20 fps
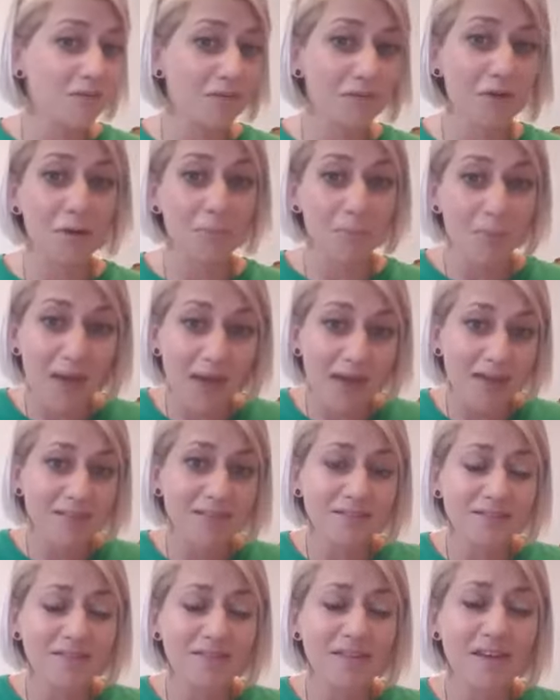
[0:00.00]
very
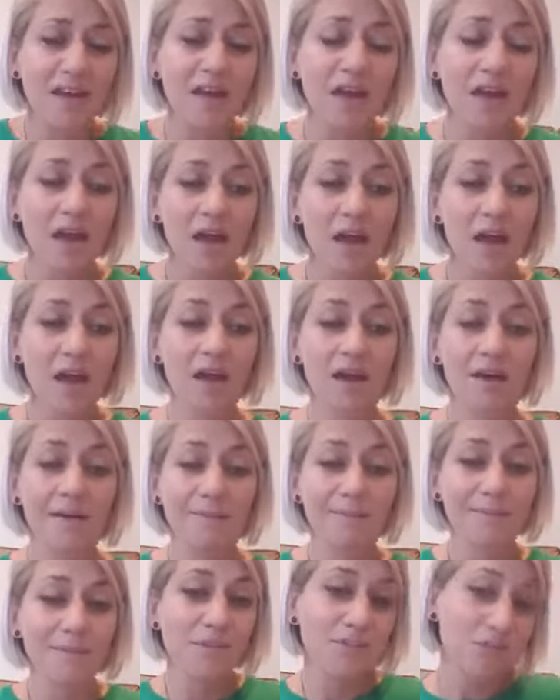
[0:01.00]
best.
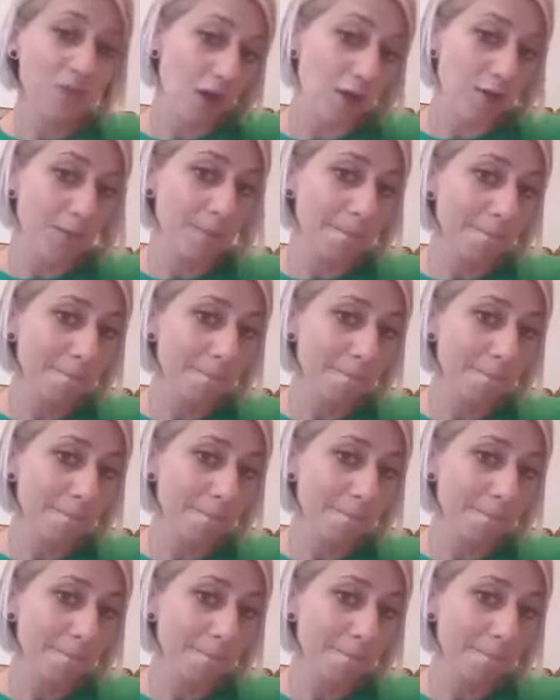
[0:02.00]
So